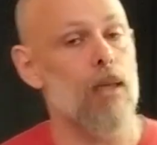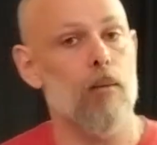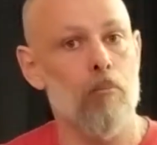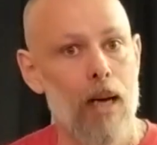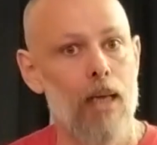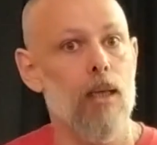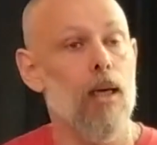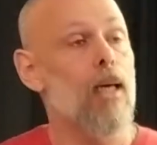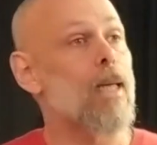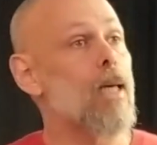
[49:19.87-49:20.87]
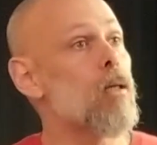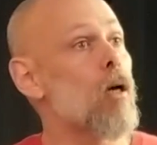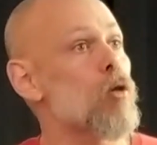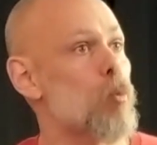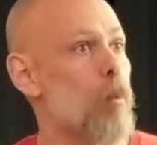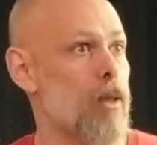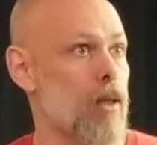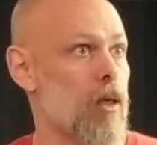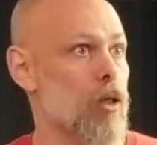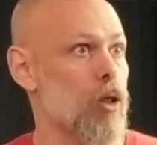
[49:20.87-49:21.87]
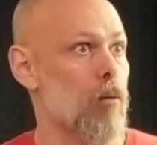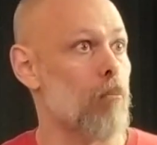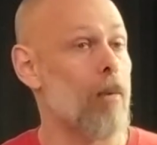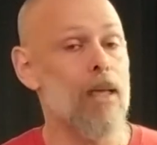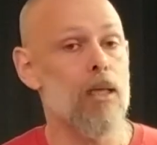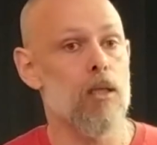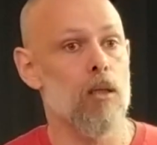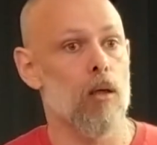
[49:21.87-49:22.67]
is that Mike cannot spend energy. Mike